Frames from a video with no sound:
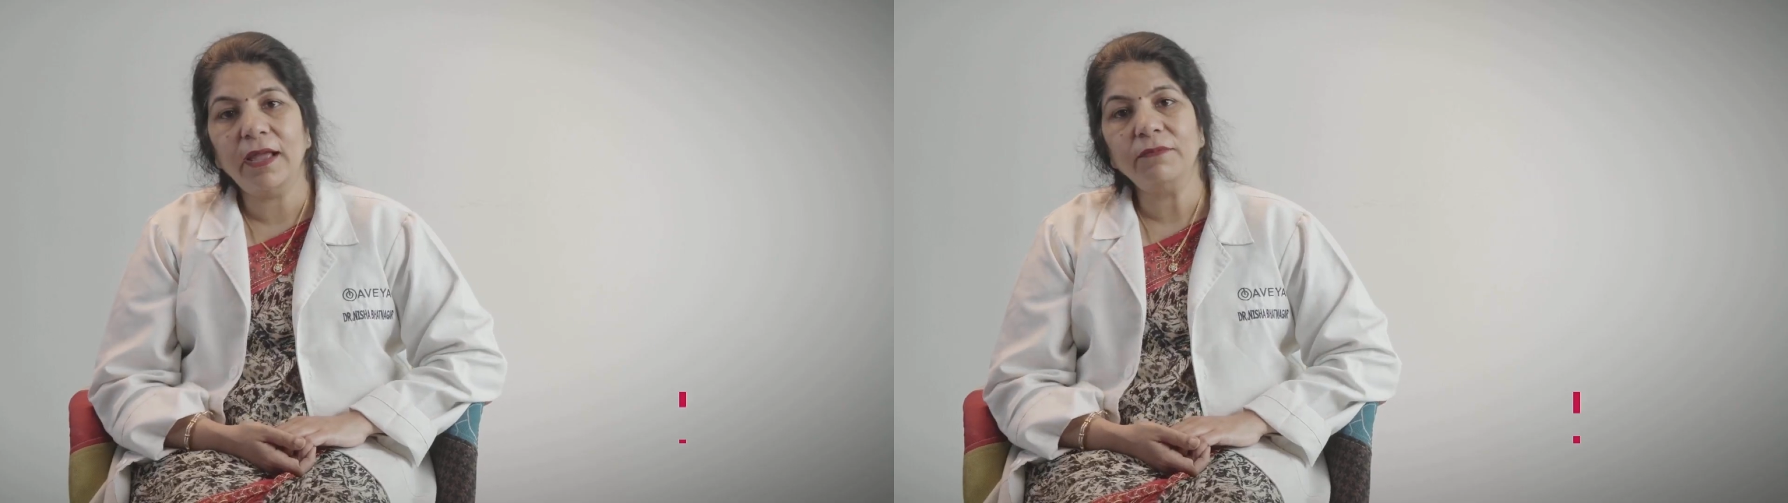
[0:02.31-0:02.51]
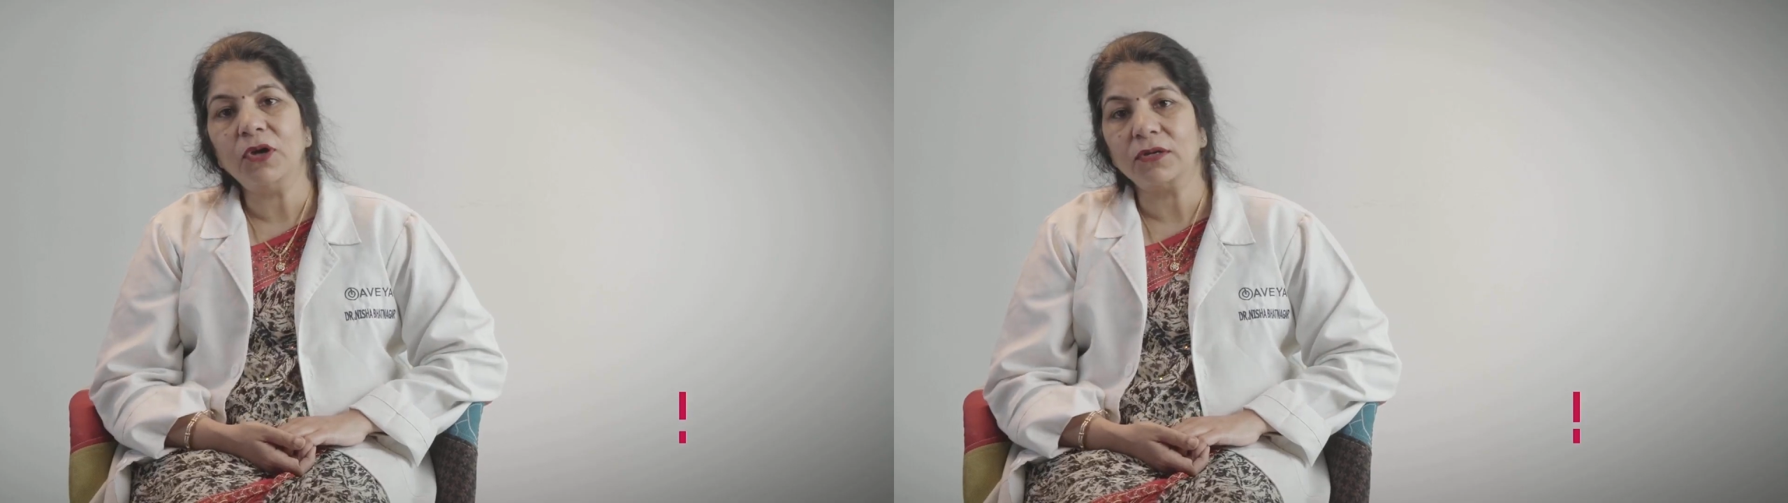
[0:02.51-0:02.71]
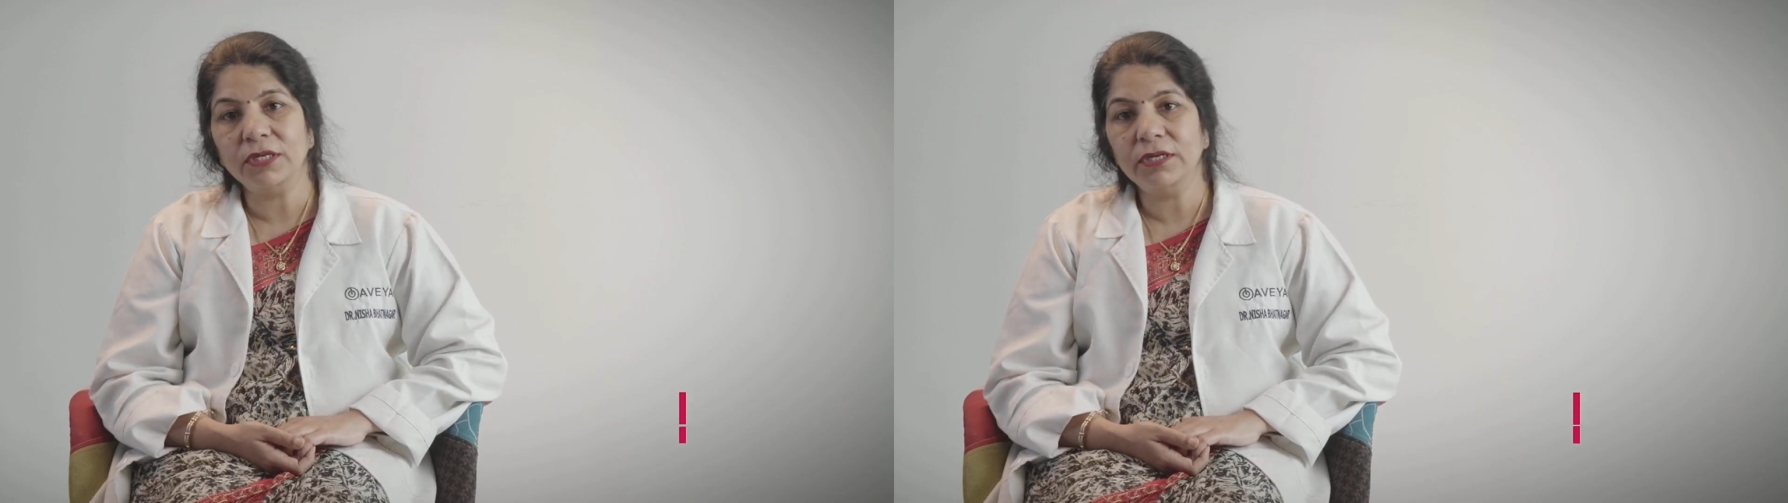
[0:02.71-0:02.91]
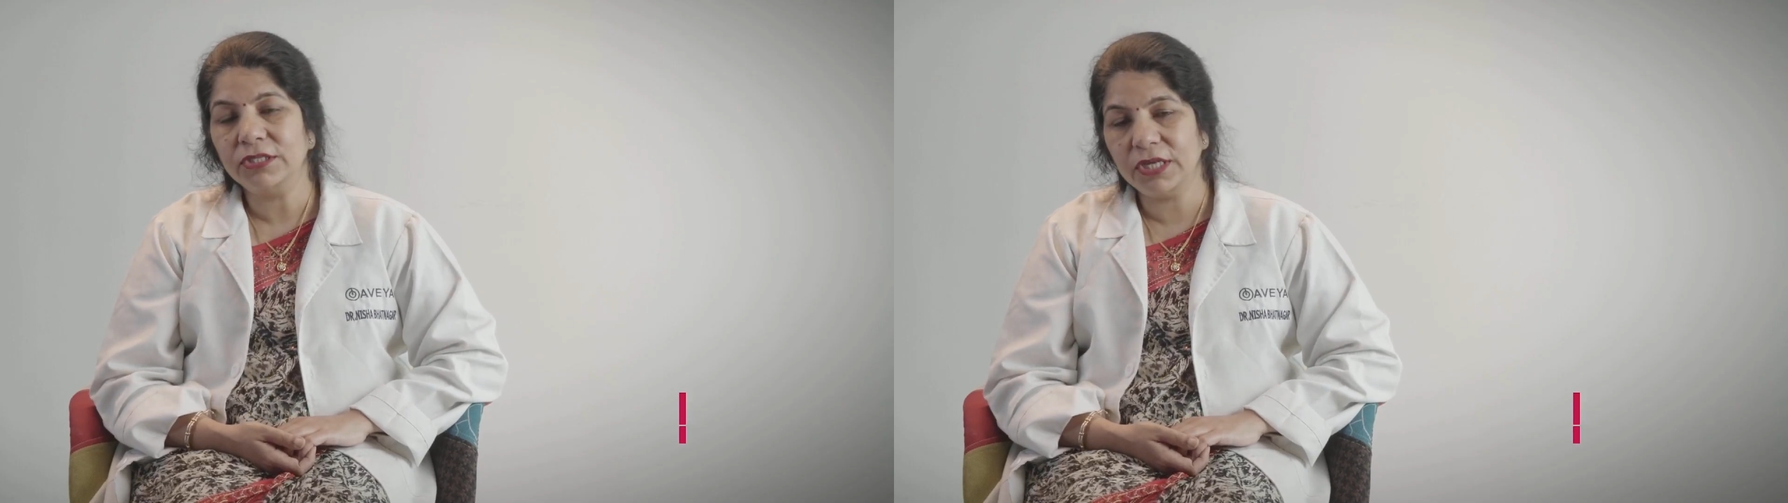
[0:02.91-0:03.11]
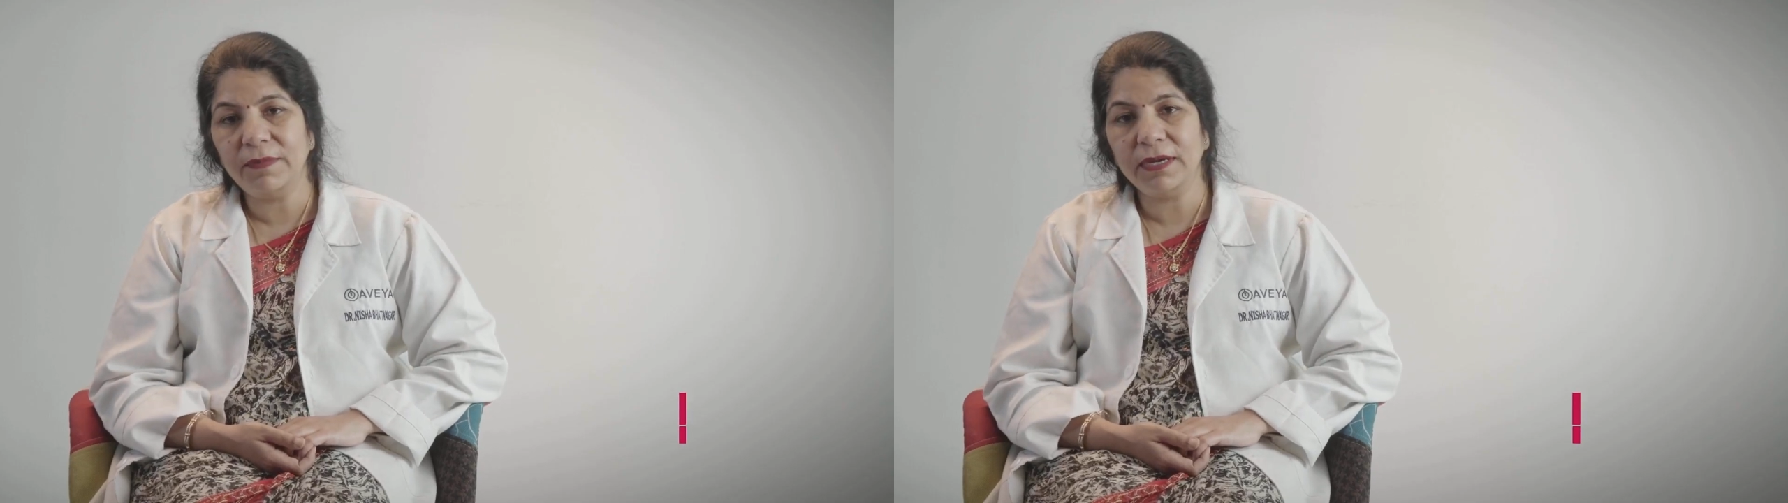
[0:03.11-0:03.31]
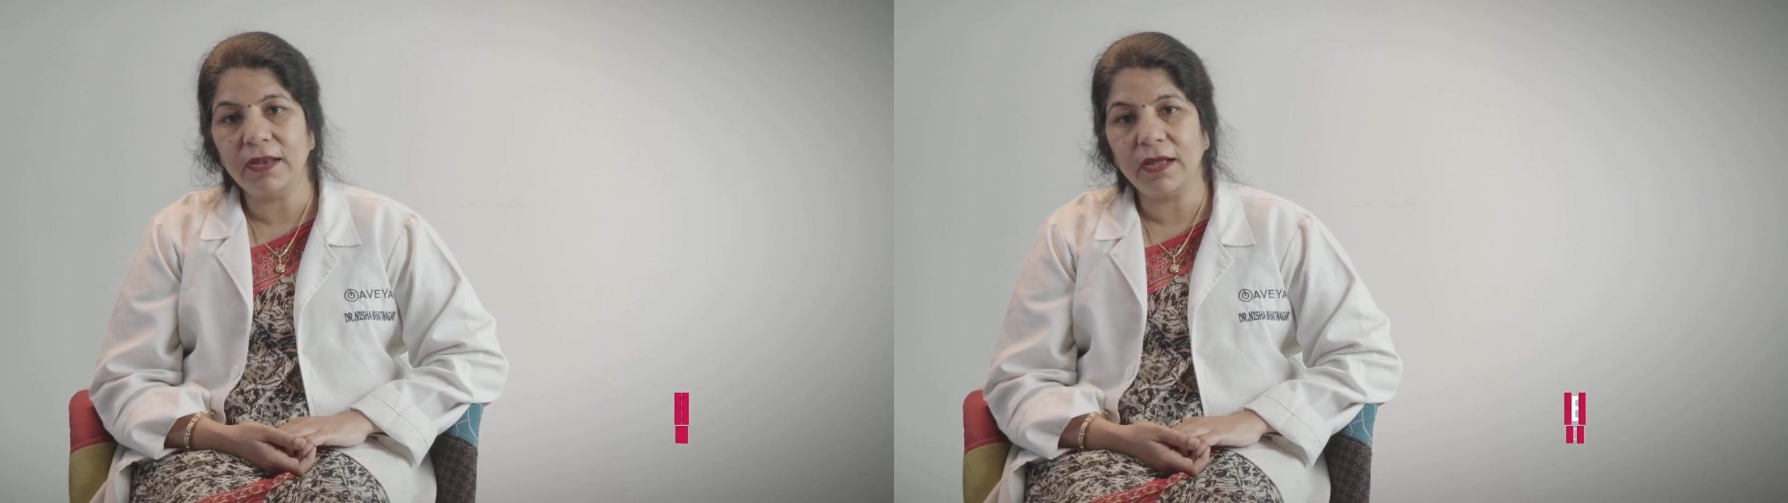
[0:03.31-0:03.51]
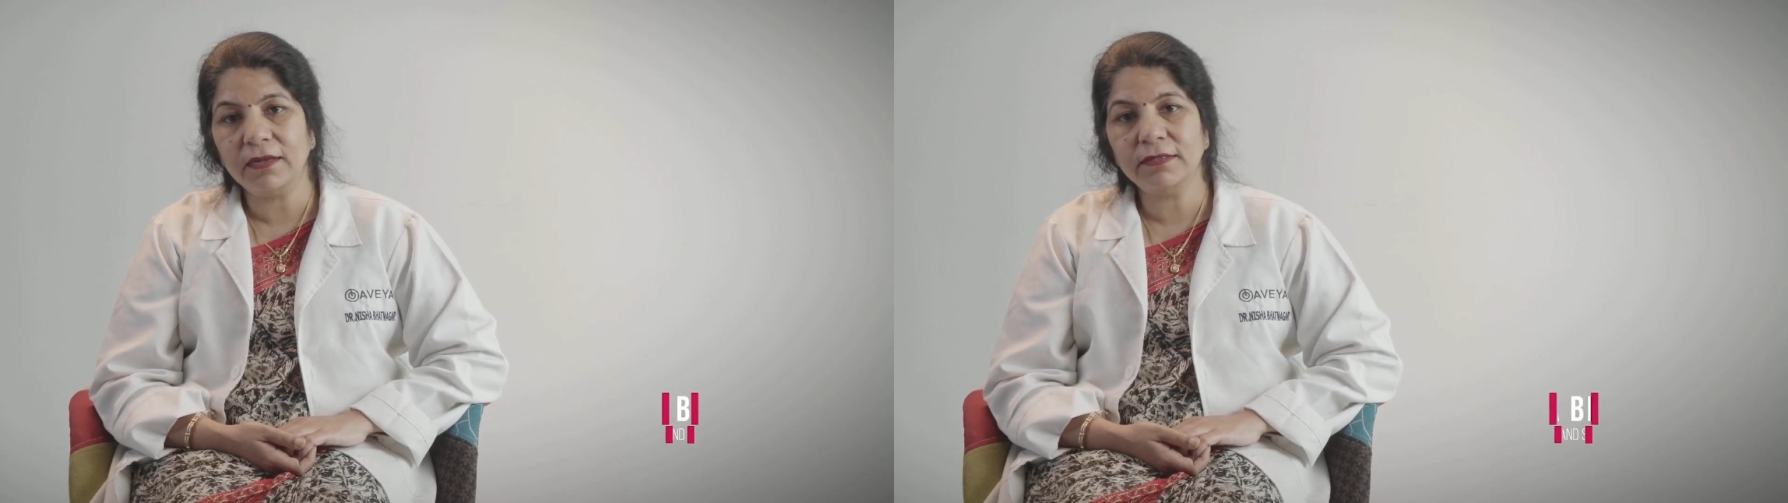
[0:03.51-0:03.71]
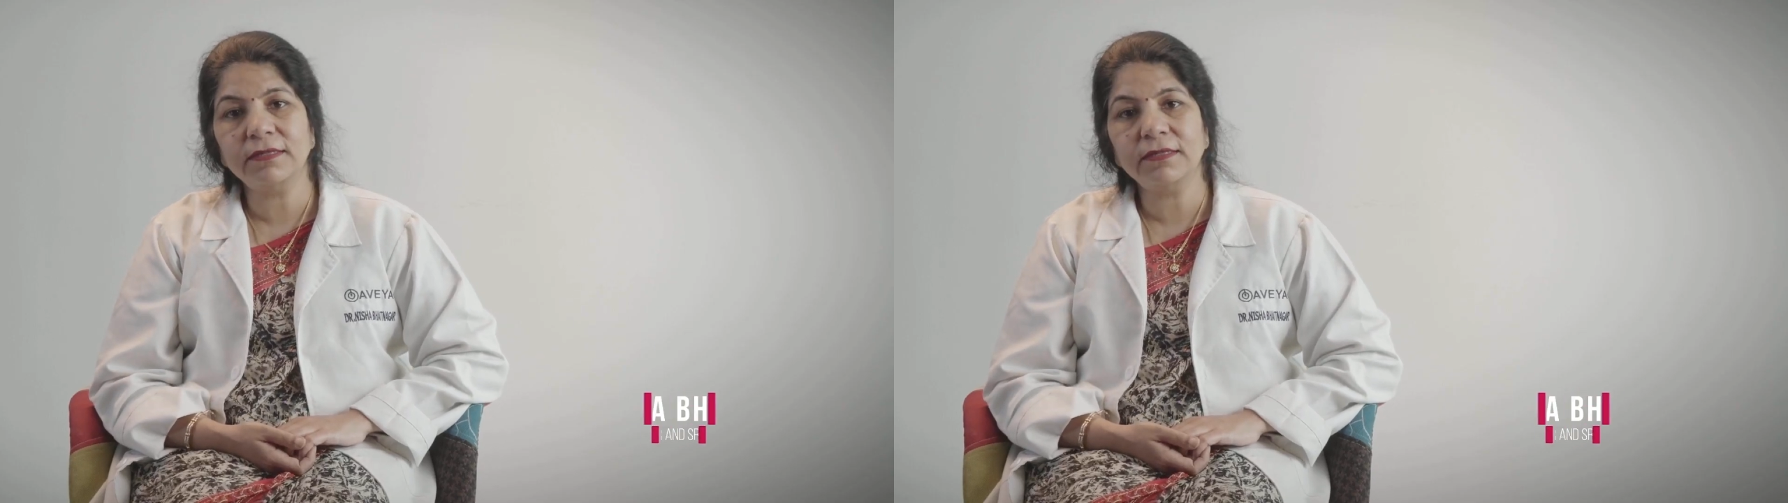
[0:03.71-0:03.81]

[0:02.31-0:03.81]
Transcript: I am Dr. Nisha Bhatnagar,